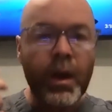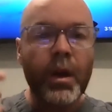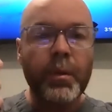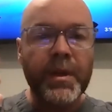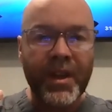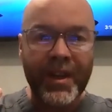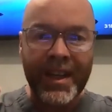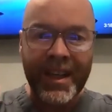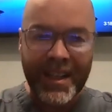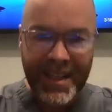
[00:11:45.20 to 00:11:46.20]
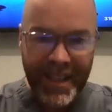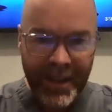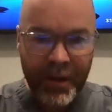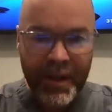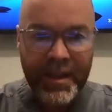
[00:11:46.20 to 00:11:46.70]
we start getting a
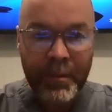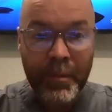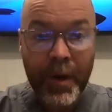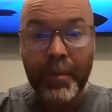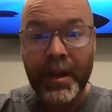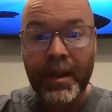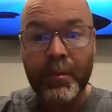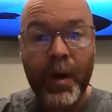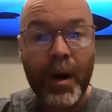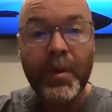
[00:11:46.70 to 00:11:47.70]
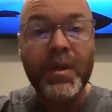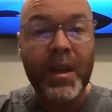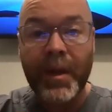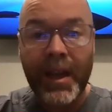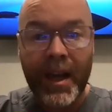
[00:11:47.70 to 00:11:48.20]
decrease in proper
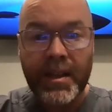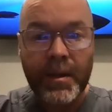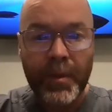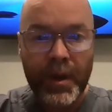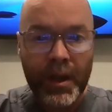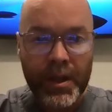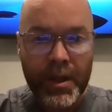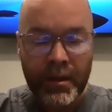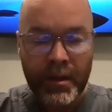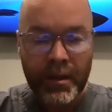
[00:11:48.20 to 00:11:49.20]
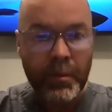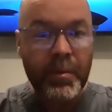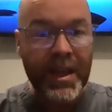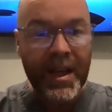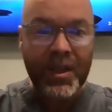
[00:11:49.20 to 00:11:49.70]
stomach acid production. So
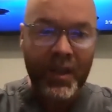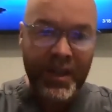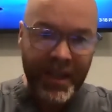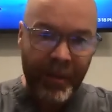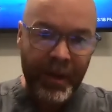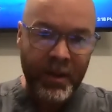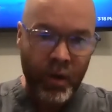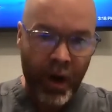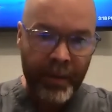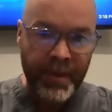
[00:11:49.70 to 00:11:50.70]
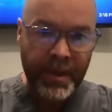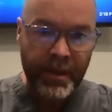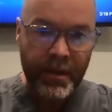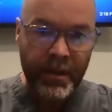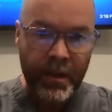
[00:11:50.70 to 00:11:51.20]
pH in the stomach drops.
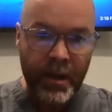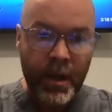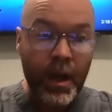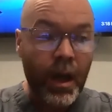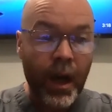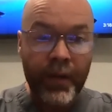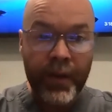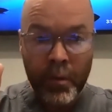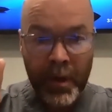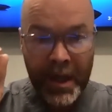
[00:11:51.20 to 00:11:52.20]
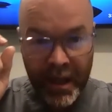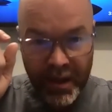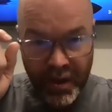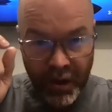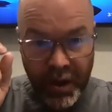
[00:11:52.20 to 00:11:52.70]
And then we
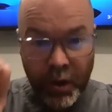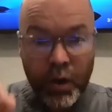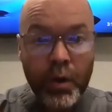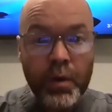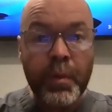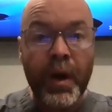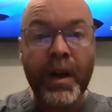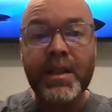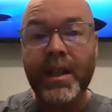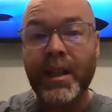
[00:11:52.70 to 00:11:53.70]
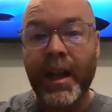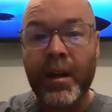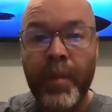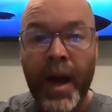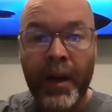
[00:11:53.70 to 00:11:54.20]
start to lose
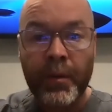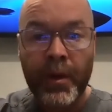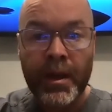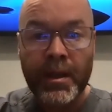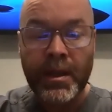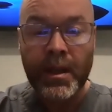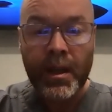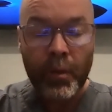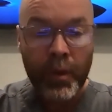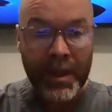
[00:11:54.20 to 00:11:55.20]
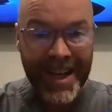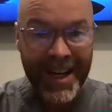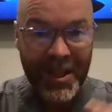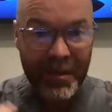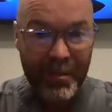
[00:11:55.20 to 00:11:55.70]
prostaglandin pathways, which
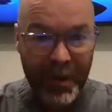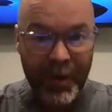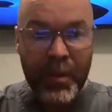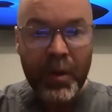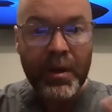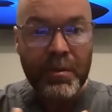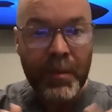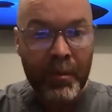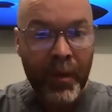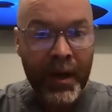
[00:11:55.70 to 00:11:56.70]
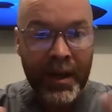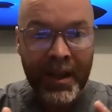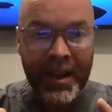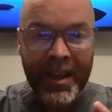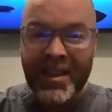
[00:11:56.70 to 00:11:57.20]
actually build the mucous membrane in the
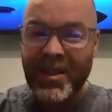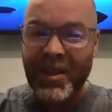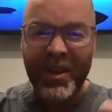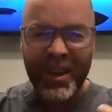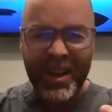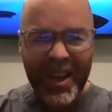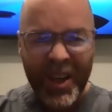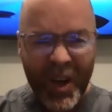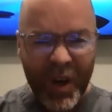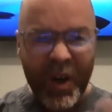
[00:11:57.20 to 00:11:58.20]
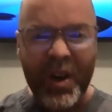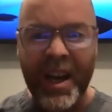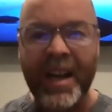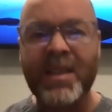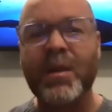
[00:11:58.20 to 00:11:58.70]
gut. So you're going to get GERD and
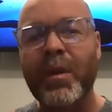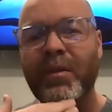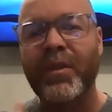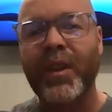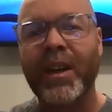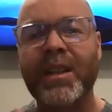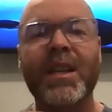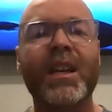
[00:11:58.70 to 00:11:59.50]
acid reflux.